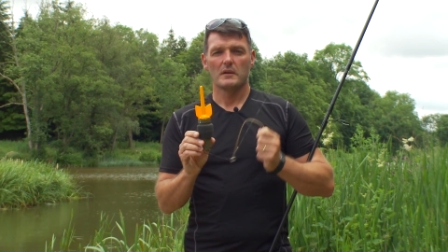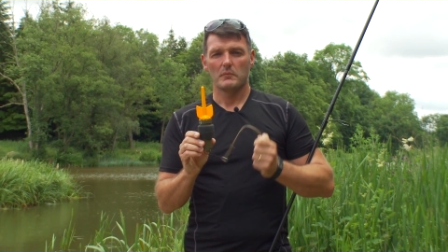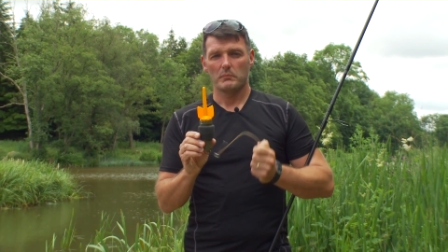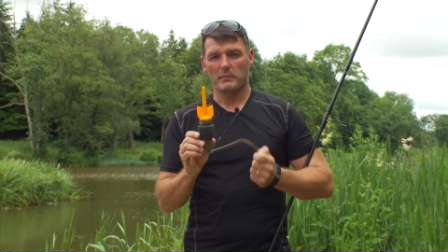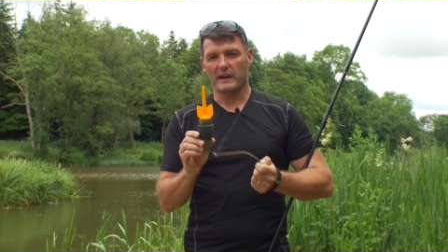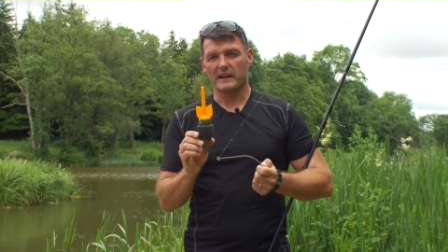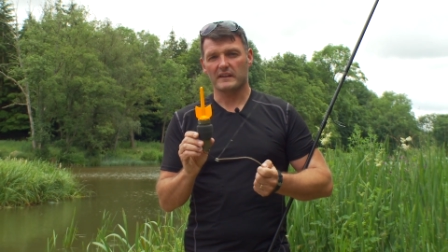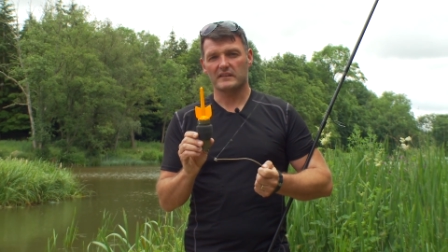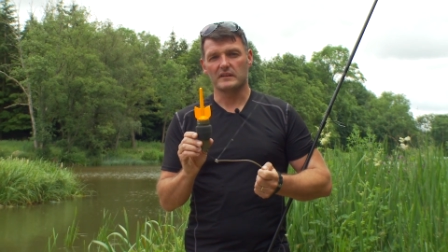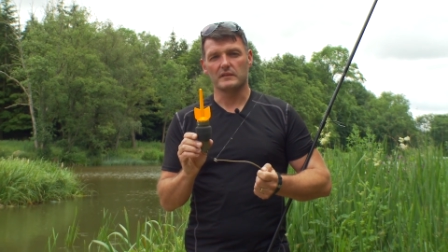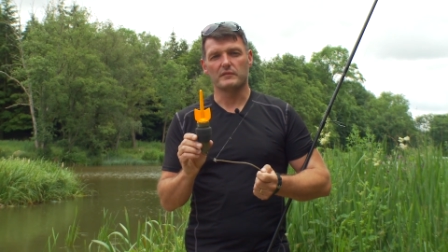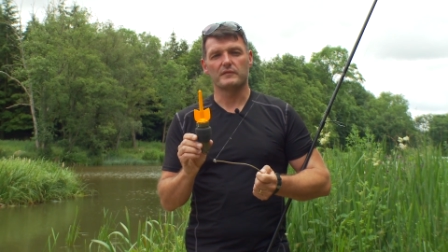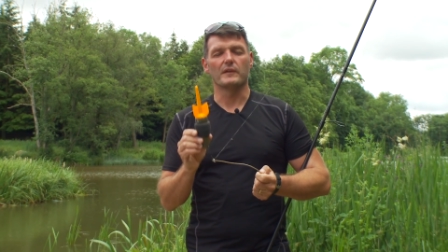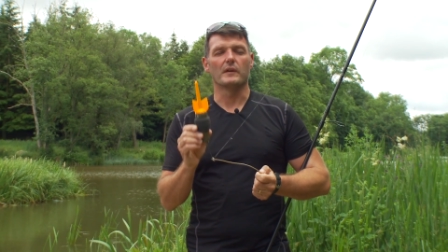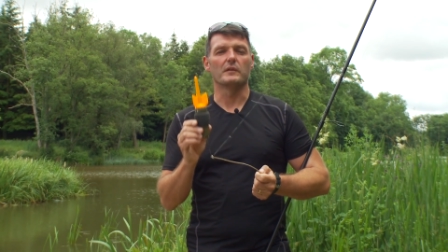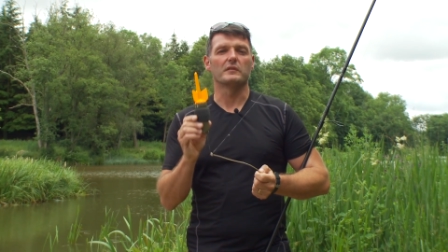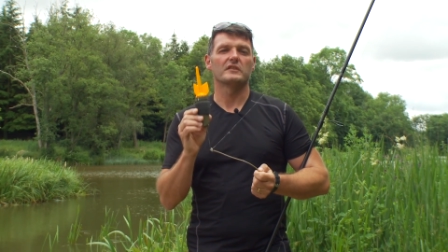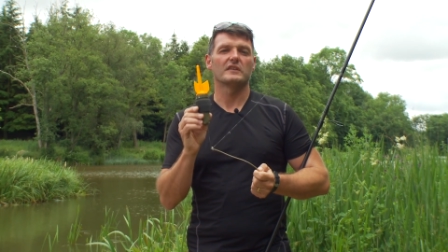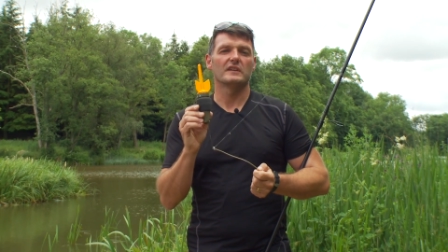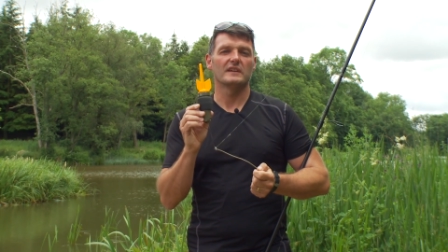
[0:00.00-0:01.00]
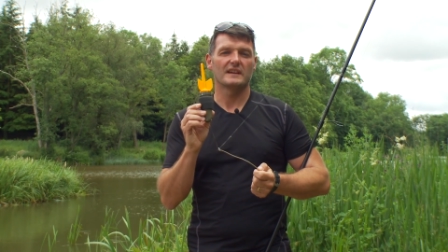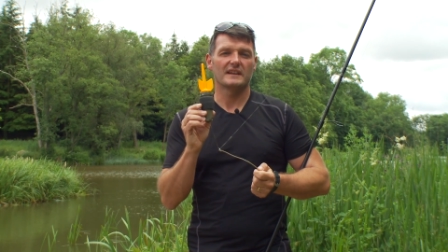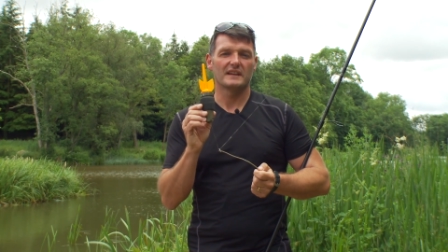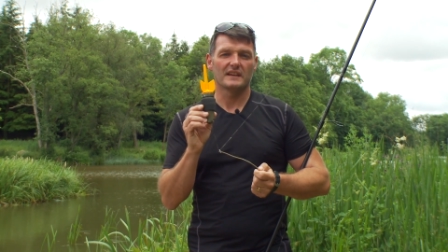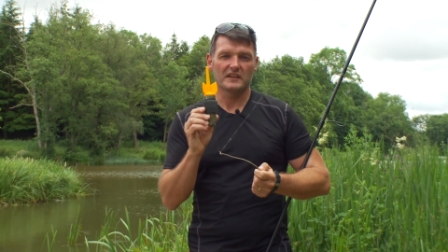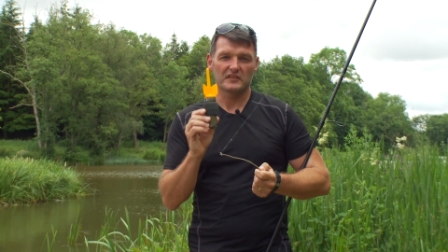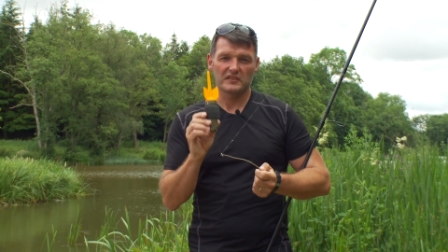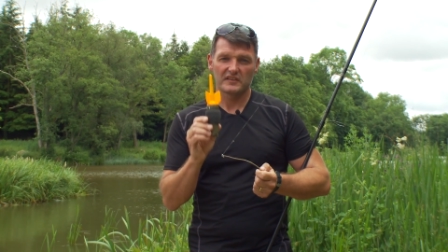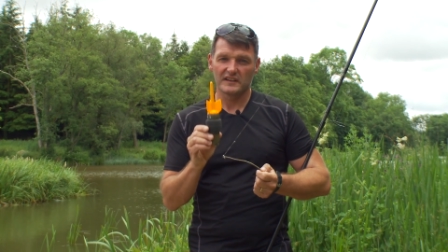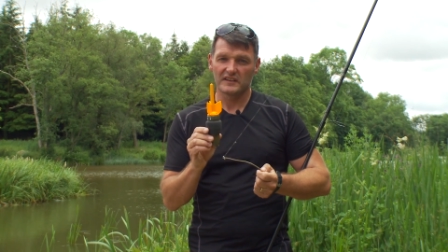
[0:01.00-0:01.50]
back to your phone so you can
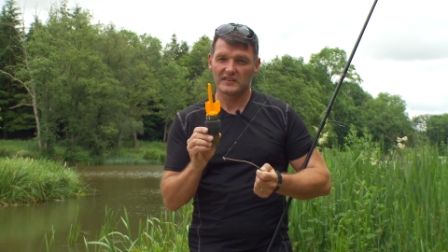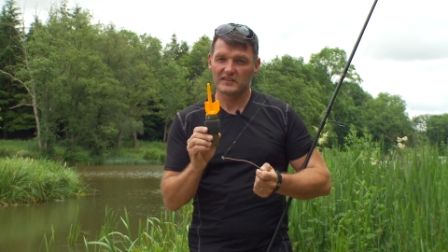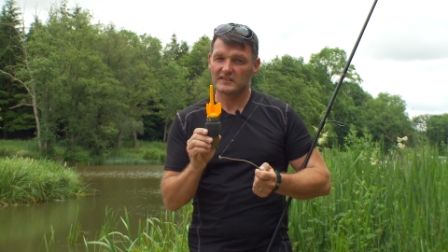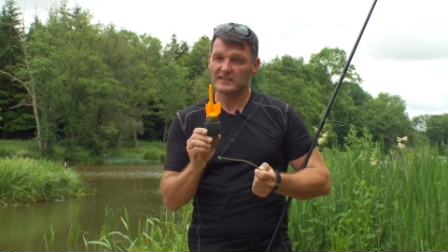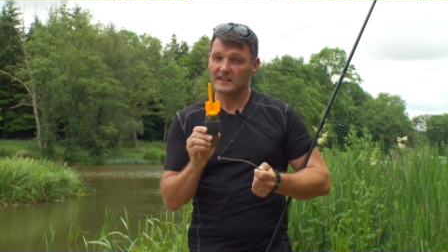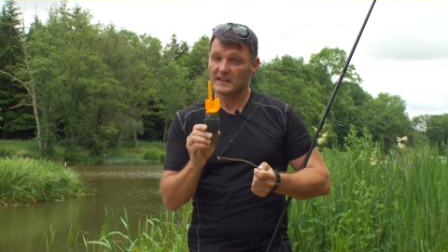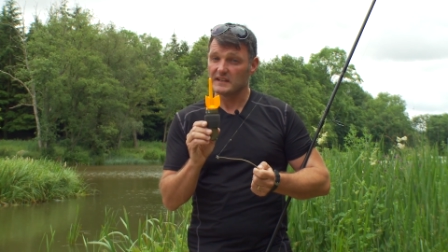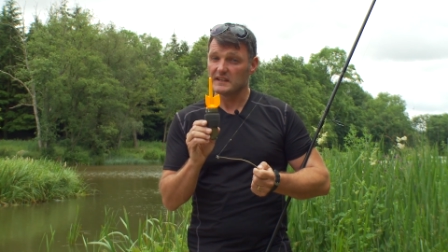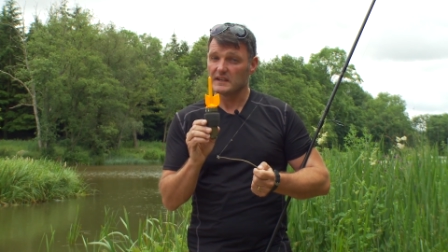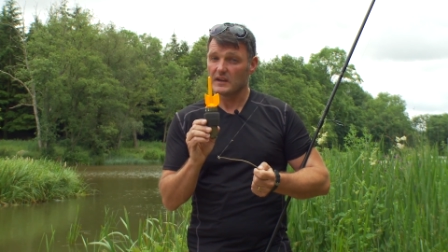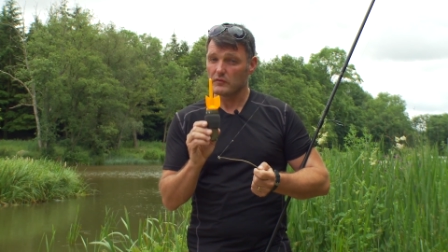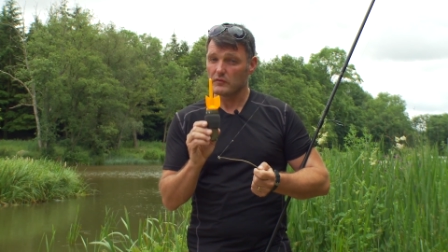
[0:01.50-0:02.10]
actually see